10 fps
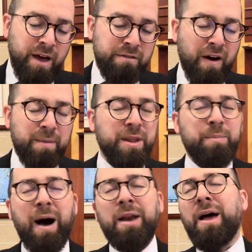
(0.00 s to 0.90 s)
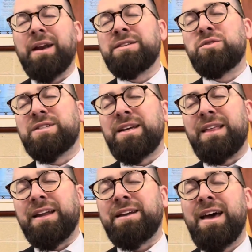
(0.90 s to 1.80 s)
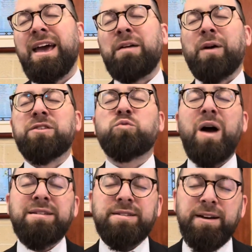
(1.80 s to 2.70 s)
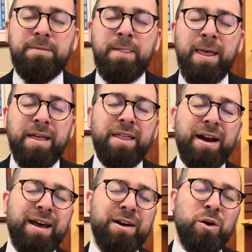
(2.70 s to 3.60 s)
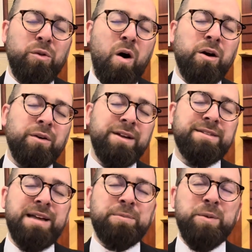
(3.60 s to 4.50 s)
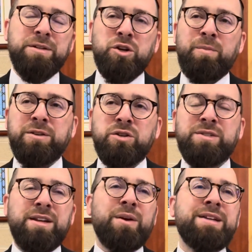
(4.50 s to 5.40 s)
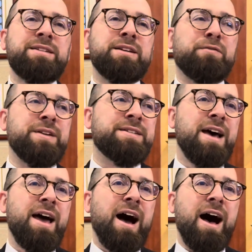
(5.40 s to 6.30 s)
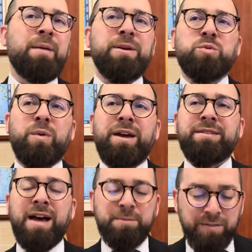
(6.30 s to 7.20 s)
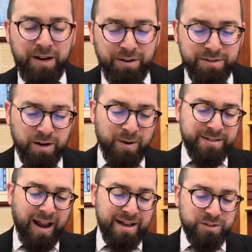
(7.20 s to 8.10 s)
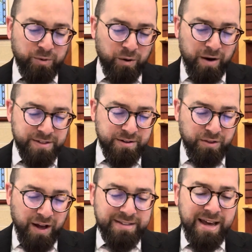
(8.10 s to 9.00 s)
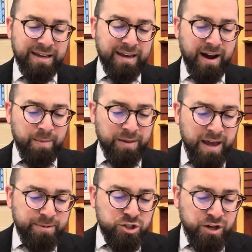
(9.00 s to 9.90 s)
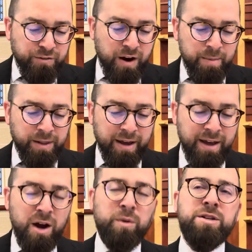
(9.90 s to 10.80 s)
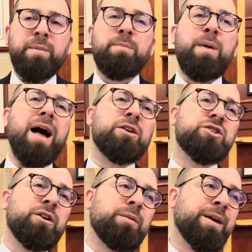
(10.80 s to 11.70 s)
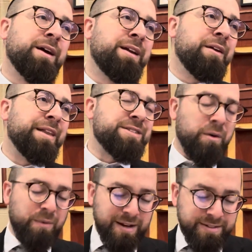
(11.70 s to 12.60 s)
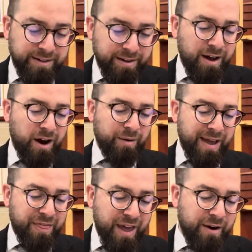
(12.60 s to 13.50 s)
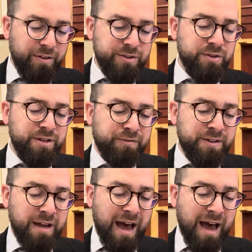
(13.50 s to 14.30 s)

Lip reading: Fine, but the bottom line is you see that when it's rusty, then it no longer is susceptible to tumah. So you see there is a difference between types of needles. The Gemara is going to answer what you obviously thought. We're talking about a polished needle, meaning a needle that's not rusty. Okay, there is no difference.